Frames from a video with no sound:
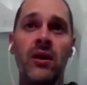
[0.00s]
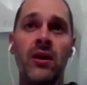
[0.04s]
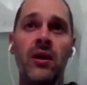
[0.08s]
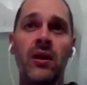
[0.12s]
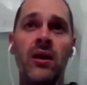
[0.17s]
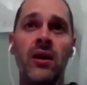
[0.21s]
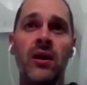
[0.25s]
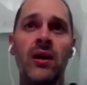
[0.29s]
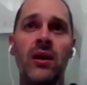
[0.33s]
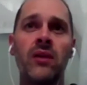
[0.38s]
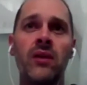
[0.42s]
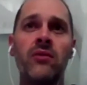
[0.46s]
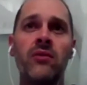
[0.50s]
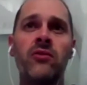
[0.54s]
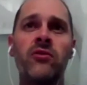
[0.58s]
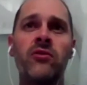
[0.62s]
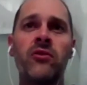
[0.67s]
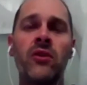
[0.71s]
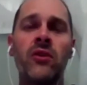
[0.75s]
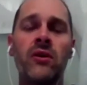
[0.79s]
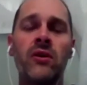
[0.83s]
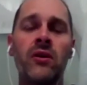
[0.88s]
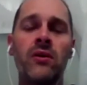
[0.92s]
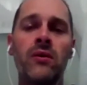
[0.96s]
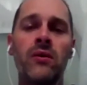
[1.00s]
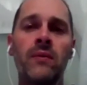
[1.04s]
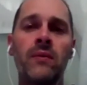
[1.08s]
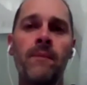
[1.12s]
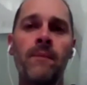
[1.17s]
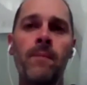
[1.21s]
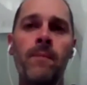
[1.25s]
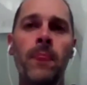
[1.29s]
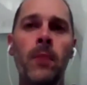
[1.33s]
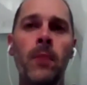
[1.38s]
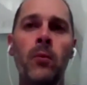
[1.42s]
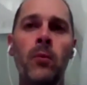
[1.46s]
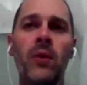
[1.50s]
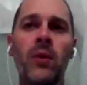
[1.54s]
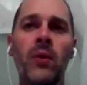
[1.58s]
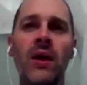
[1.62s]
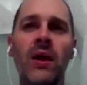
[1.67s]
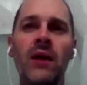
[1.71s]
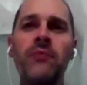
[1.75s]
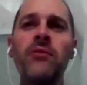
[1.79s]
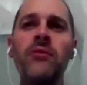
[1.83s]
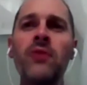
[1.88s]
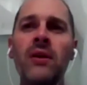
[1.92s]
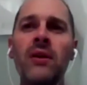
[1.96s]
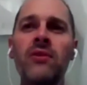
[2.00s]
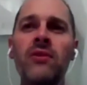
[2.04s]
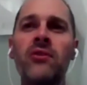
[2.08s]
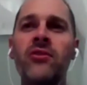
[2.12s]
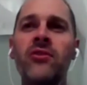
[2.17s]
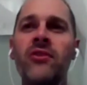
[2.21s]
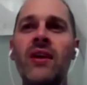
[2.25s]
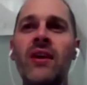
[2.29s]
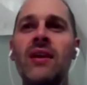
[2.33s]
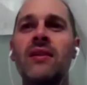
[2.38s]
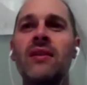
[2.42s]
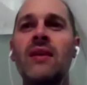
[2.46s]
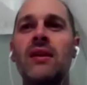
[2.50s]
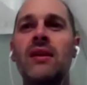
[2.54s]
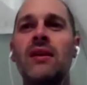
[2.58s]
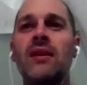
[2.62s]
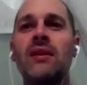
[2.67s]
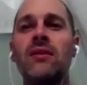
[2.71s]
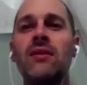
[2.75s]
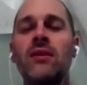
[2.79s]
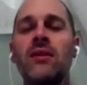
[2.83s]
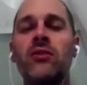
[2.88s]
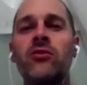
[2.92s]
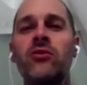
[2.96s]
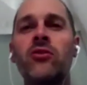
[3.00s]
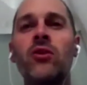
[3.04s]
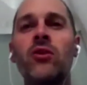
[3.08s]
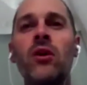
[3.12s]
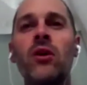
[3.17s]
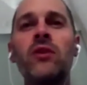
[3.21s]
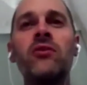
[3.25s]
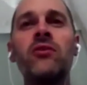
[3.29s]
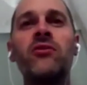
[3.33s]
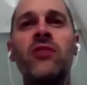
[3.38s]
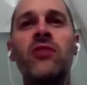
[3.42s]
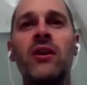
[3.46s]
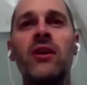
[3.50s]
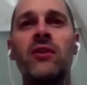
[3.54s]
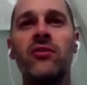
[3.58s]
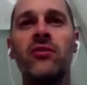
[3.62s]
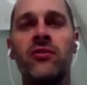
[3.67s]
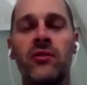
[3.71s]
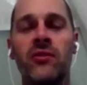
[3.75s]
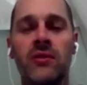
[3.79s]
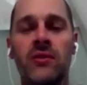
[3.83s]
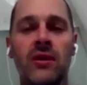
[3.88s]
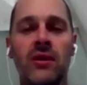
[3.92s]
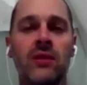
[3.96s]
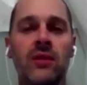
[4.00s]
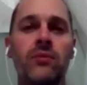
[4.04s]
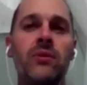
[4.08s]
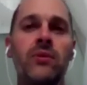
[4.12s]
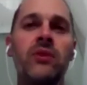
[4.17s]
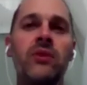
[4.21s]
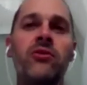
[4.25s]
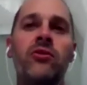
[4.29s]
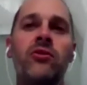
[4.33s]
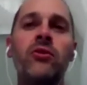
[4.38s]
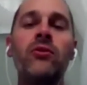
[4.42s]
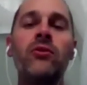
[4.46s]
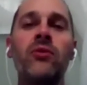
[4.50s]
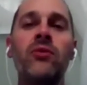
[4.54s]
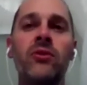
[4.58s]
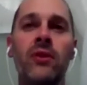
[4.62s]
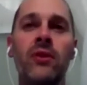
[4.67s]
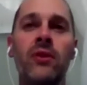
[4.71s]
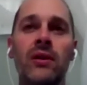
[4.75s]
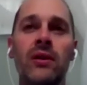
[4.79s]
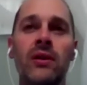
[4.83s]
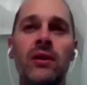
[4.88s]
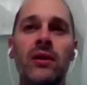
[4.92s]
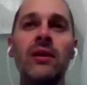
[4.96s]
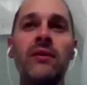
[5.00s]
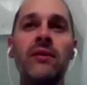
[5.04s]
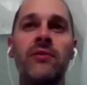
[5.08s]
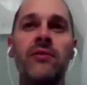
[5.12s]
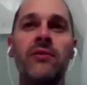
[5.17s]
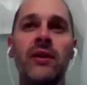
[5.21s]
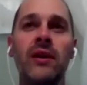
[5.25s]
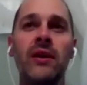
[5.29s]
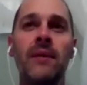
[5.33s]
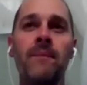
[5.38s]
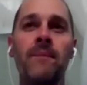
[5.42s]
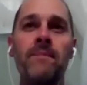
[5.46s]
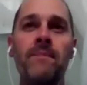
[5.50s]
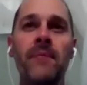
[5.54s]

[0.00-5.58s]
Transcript: And so we have to understand that in this context in which youth are living,